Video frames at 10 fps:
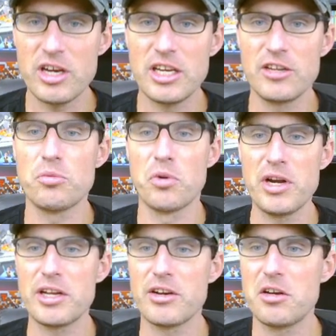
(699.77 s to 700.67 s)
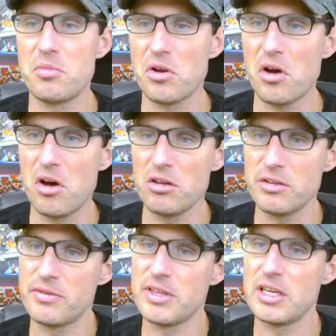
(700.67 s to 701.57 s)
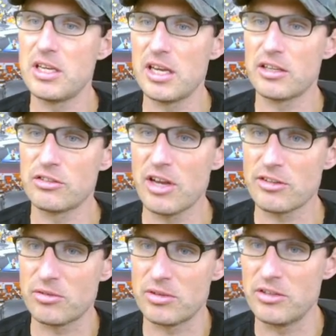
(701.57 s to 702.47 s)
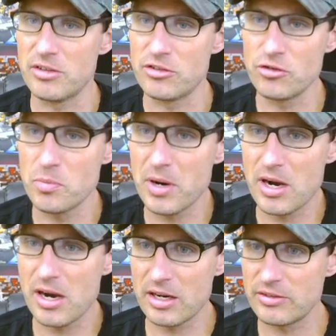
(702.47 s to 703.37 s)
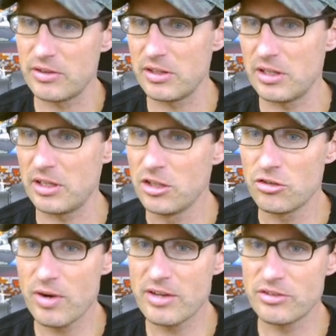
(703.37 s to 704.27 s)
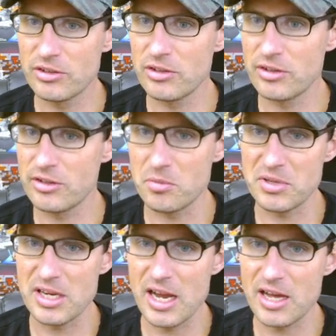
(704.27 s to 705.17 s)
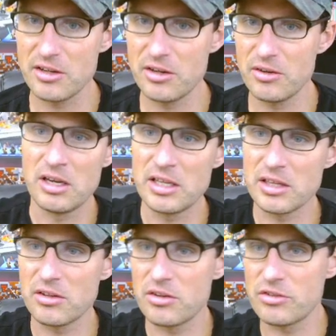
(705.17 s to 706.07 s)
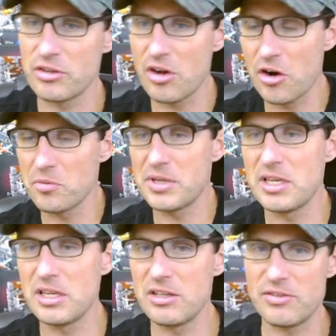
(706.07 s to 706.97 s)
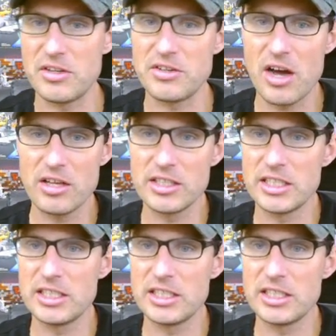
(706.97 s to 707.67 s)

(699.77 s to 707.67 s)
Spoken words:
is pretty good, but all of the accessories, the jukebox, the dresser, the piano, I think there's an art piece, the dolly,